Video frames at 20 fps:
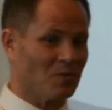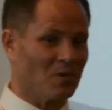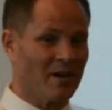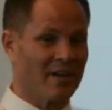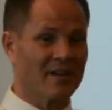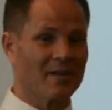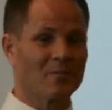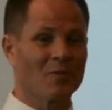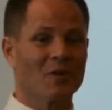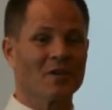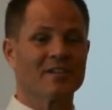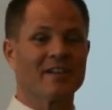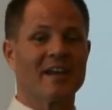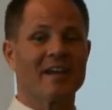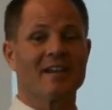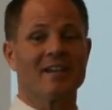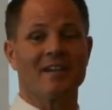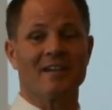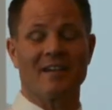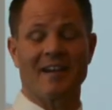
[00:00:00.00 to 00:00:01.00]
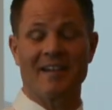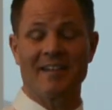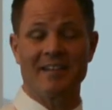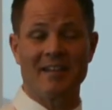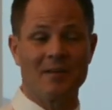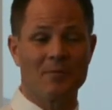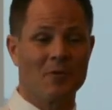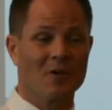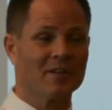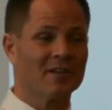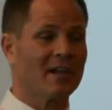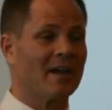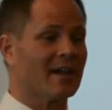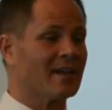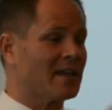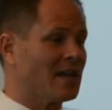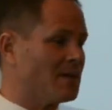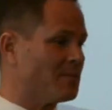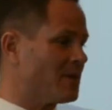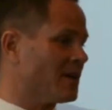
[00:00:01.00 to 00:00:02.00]
Wanting more data. I need more
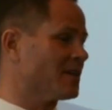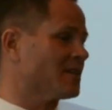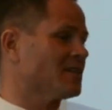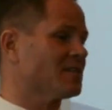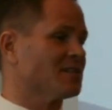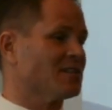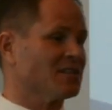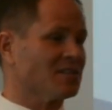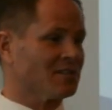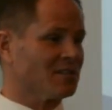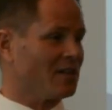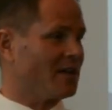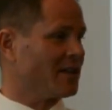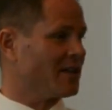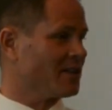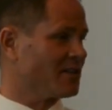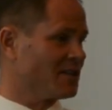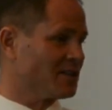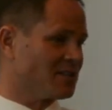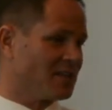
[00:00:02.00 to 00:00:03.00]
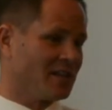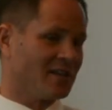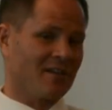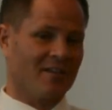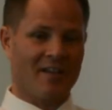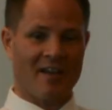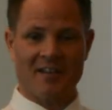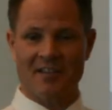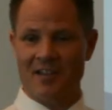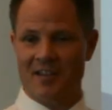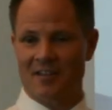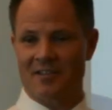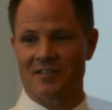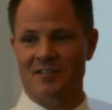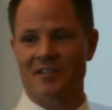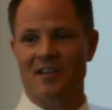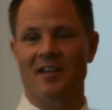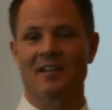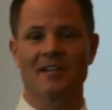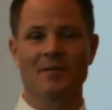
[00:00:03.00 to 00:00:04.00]
data. I can't make a decision until I get this data and that data and
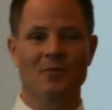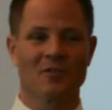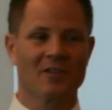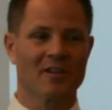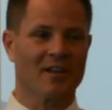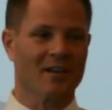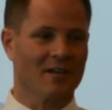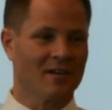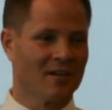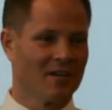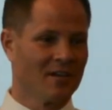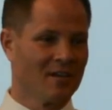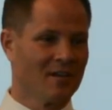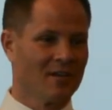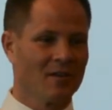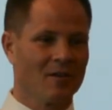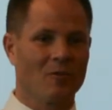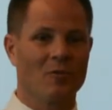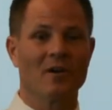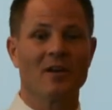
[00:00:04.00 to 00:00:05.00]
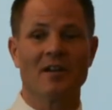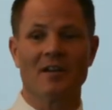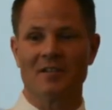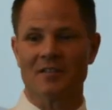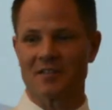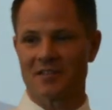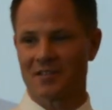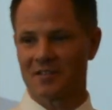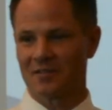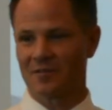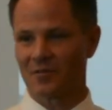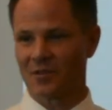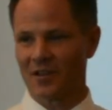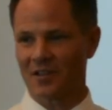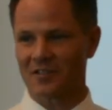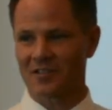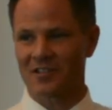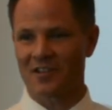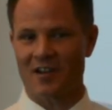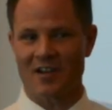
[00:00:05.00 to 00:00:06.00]
this data. I need more data. What else? What
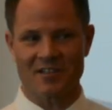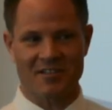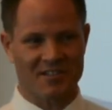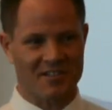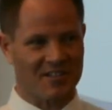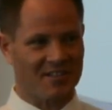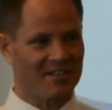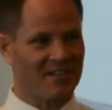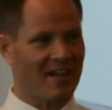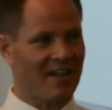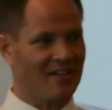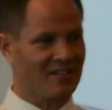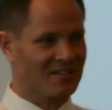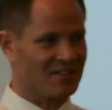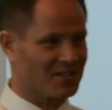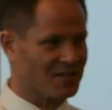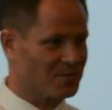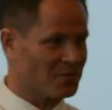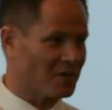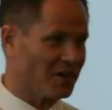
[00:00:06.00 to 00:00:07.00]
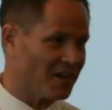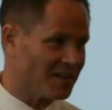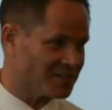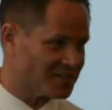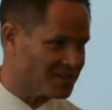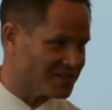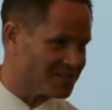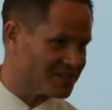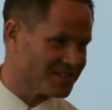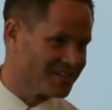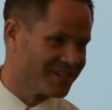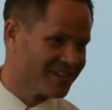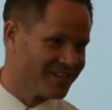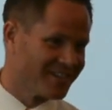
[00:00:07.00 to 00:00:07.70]
else causes analysis paralysis?